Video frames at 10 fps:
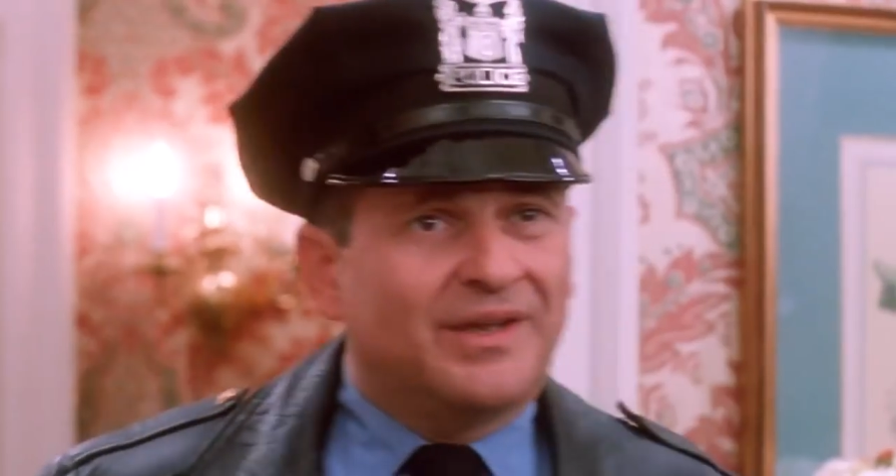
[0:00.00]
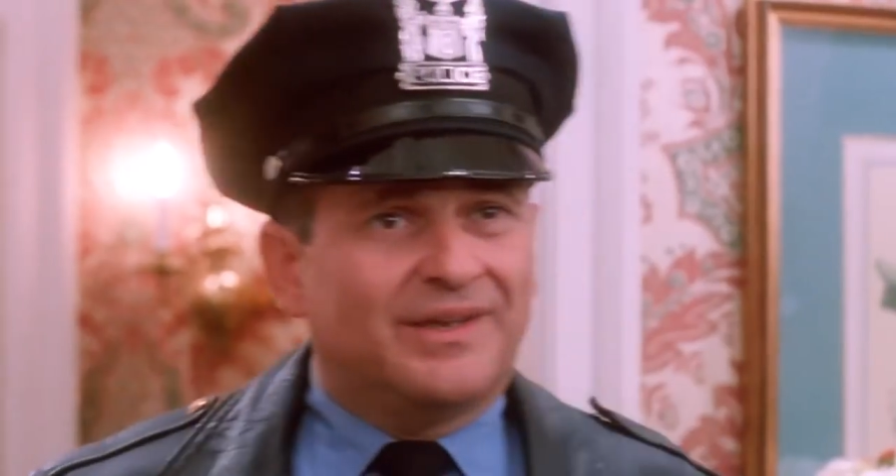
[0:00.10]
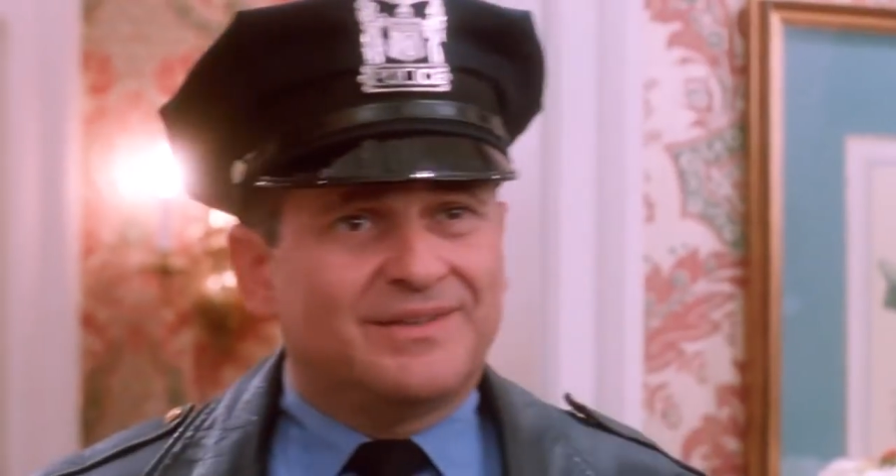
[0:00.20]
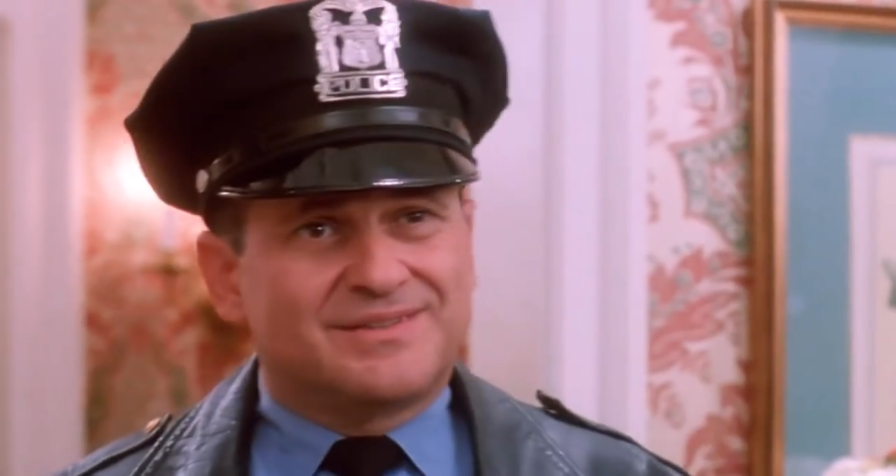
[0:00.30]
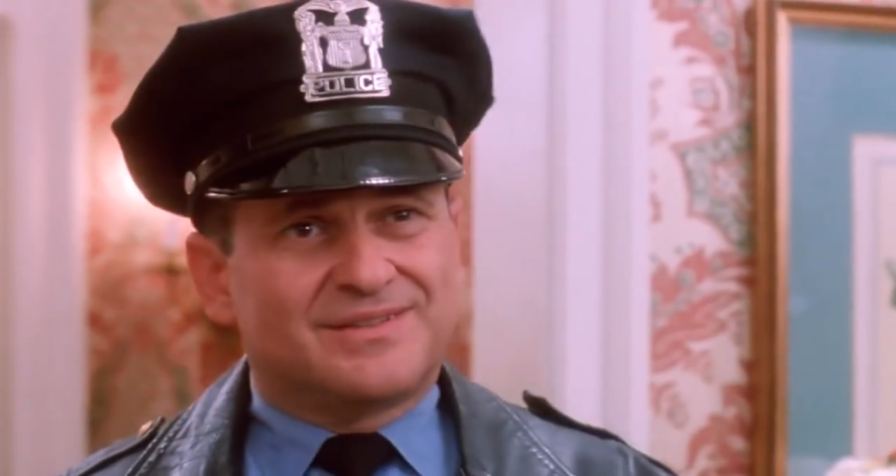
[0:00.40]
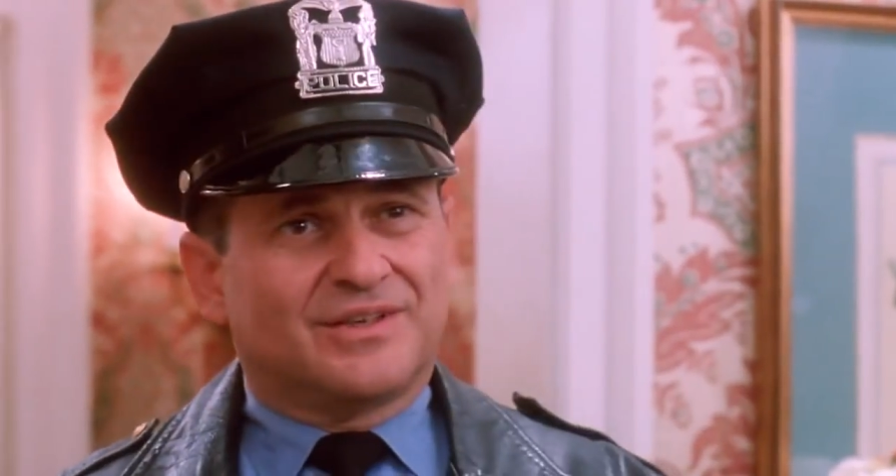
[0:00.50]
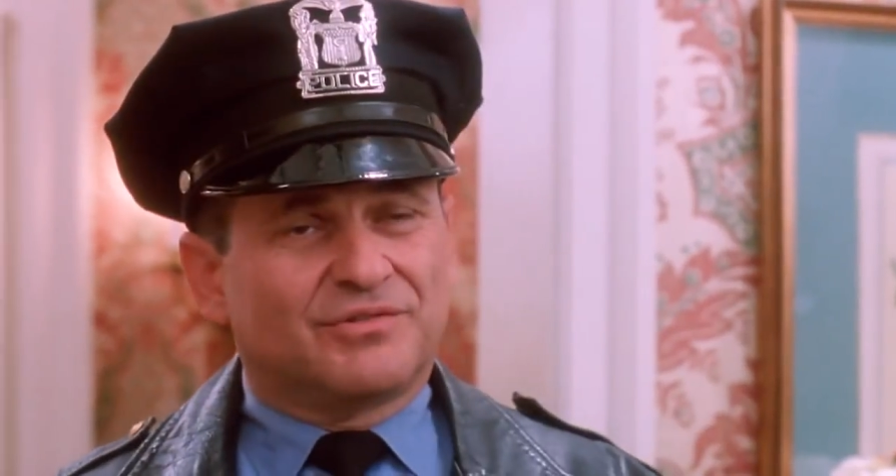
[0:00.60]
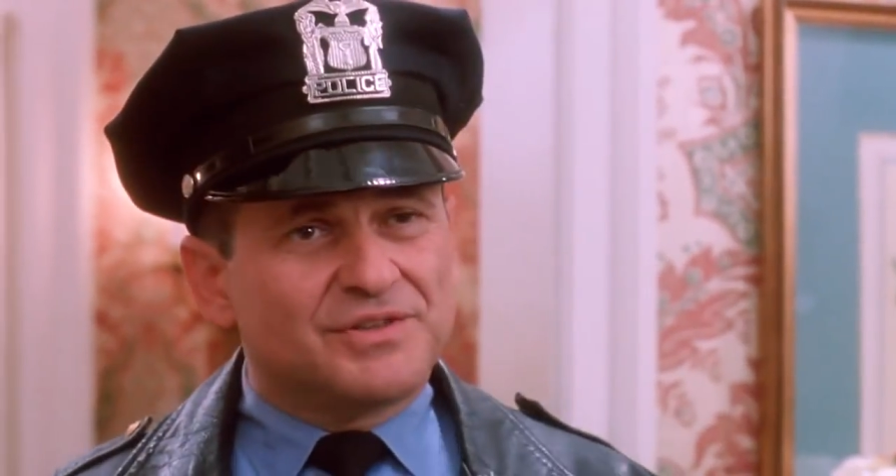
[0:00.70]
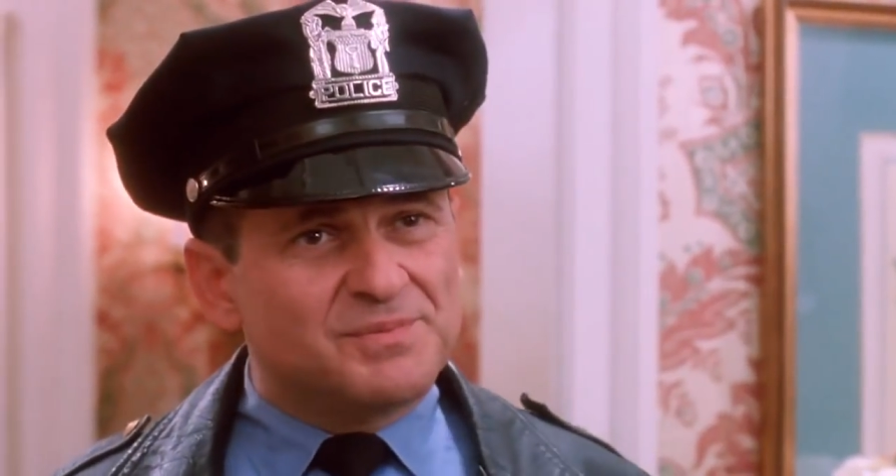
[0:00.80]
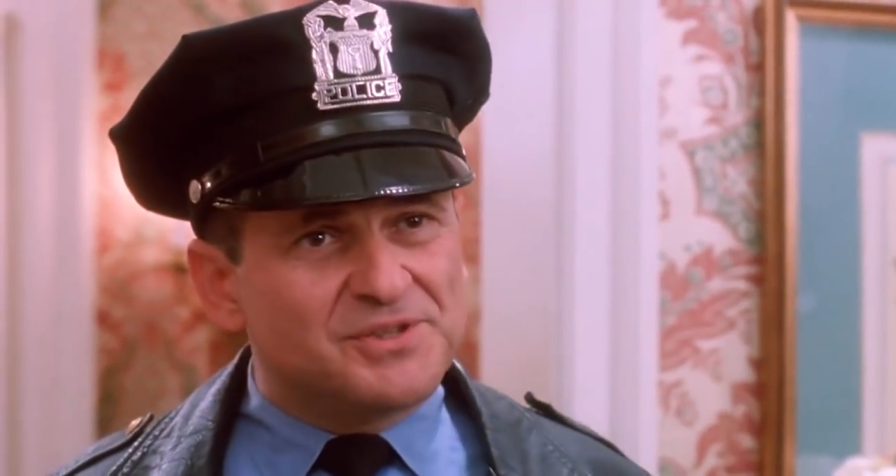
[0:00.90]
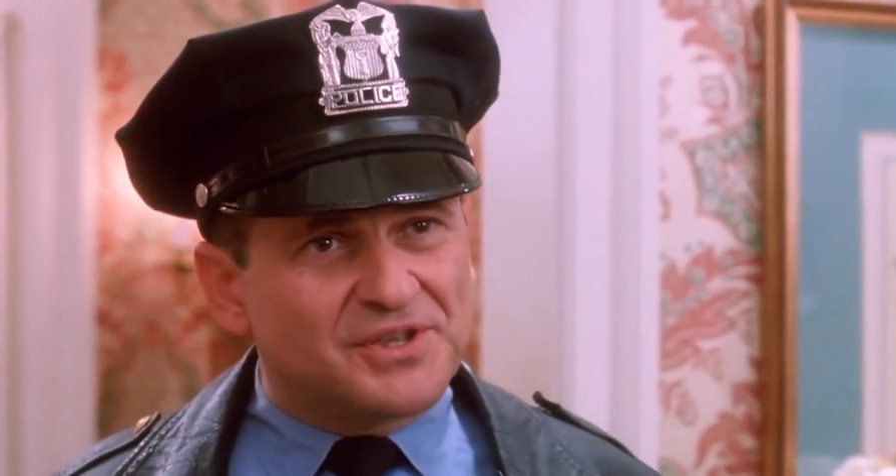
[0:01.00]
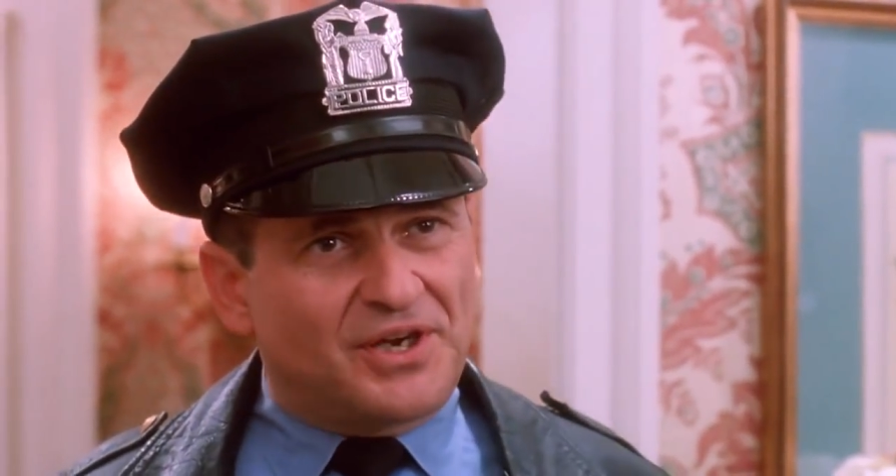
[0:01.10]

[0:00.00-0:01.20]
you target is a